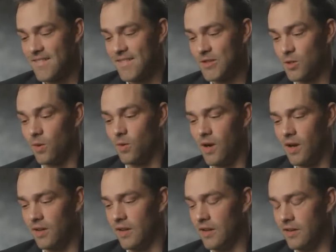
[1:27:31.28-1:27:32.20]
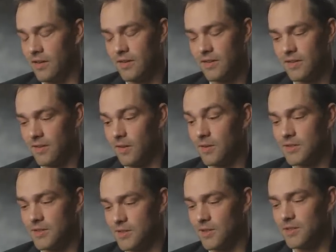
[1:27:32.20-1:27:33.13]
Short while later,
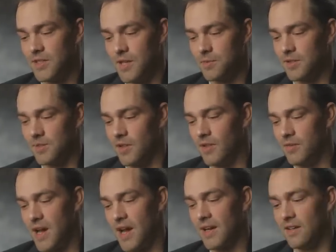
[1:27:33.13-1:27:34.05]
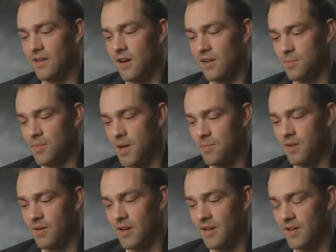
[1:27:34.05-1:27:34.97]
Larson shows up with a 12-pack of Dr.
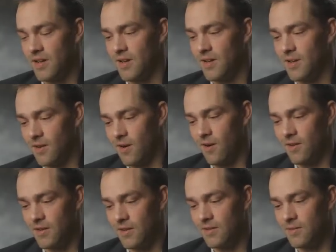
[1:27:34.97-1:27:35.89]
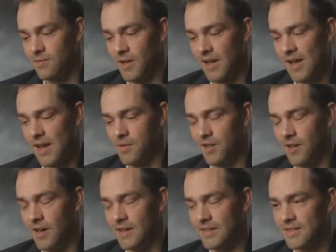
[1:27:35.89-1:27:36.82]
Pepper and a carton of my
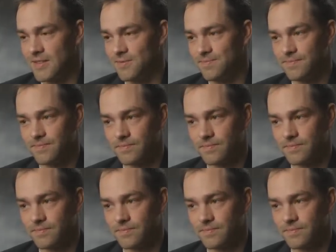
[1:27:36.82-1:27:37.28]
Camel Lights.